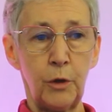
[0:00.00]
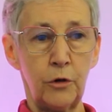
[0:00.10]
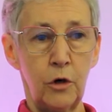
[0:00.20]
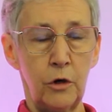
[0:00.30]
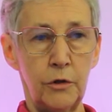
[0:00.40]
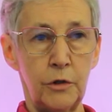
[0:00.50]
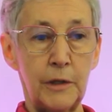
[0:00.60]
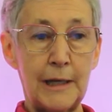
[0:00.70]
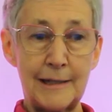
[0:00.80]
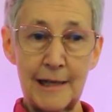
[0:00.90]
with God
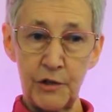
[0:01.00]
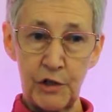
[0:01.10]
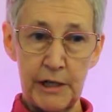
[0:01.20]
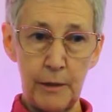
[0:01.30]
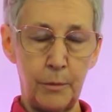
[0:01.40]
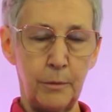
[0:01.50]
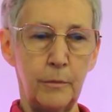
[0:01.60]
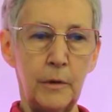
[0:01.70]
is as deep